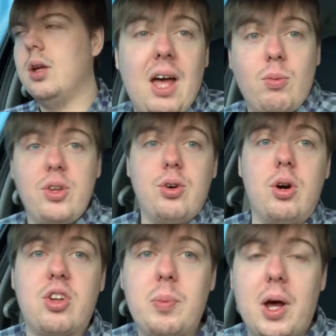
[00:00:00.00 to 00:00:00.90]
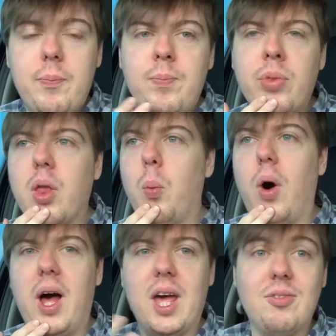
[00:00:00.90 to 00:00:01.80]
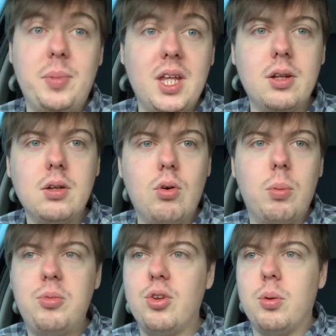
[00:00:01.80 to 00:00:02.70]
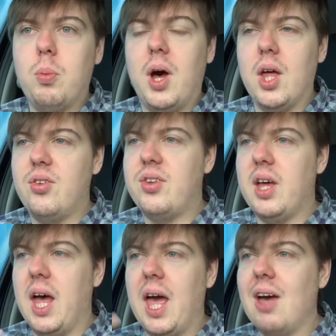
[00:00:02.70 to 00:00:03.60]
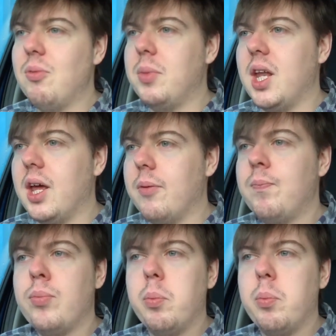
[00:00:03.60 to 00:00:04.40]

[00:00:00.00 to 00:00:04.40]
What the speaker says: Have we talked about what I have been up to whilst I haven't been here?